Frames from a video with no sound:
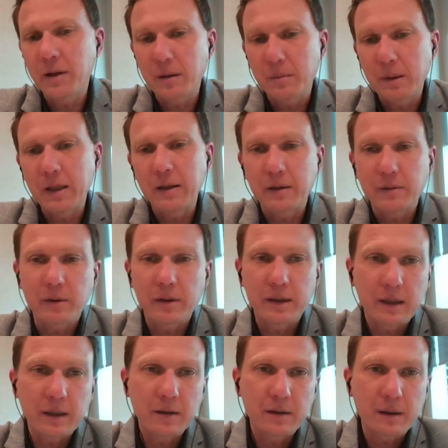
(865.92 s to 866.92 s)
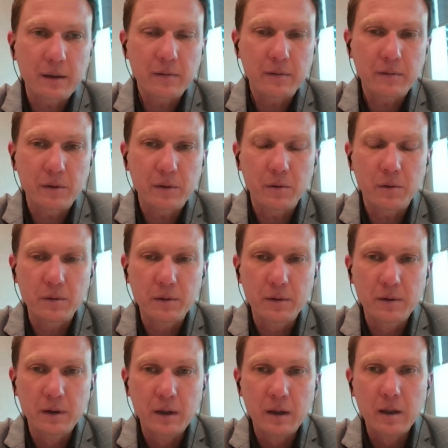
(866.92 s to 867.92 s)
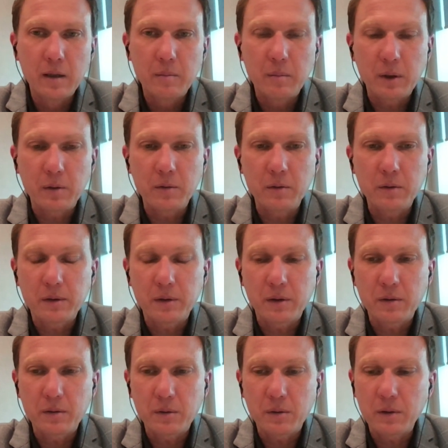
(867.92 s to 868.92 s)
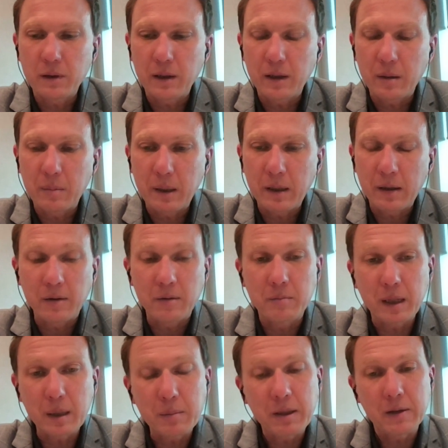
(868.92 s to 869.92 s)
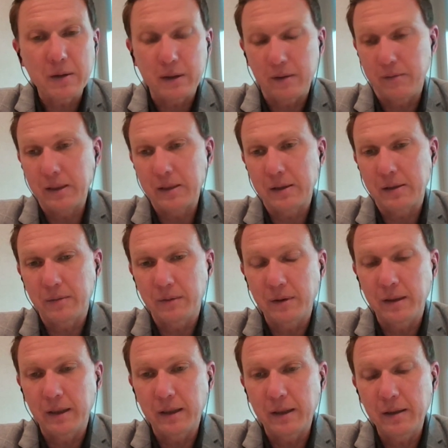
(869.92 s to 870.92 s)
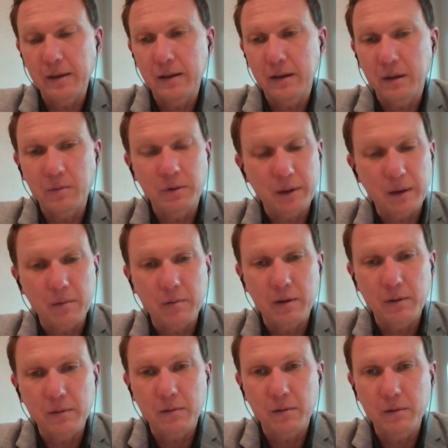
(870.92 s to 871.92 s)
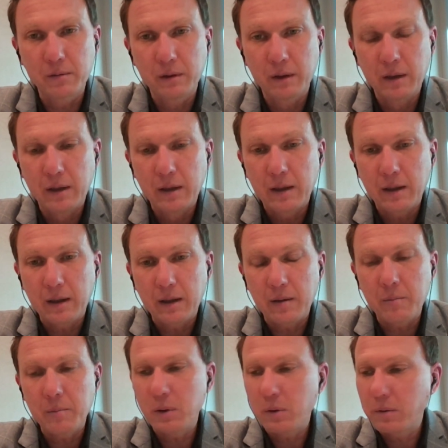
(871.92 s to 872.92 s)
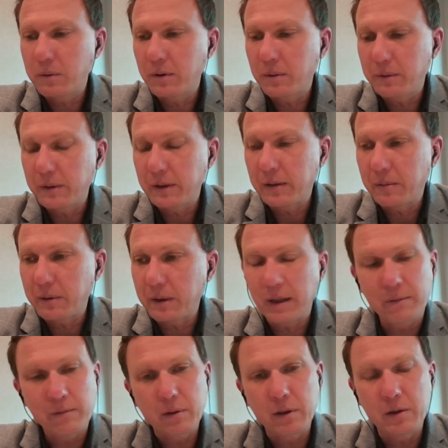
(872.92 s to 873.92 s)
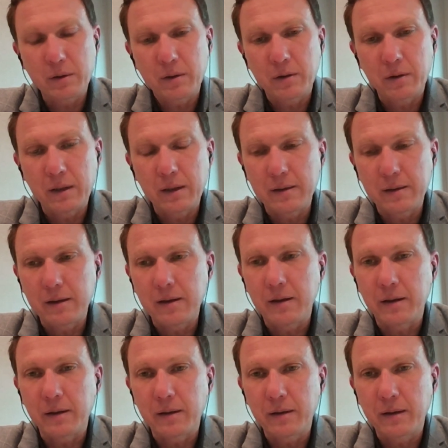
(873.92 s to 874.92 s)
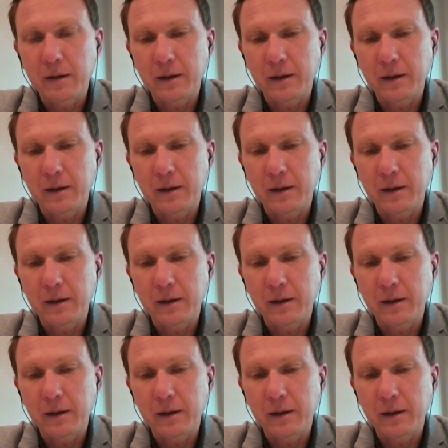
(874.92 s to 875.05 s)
about everyday stuff, of course, but also talking about maybe the events of the day and what they went through, but also what their recovery journey is like.